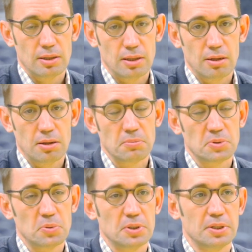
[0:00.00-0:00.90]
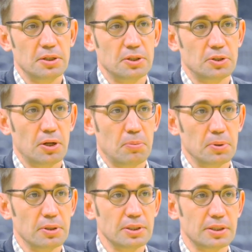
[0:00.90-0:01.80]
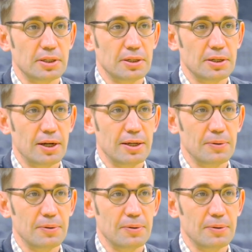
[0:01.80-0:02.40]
a lot of times we just need to shut up and listen, right?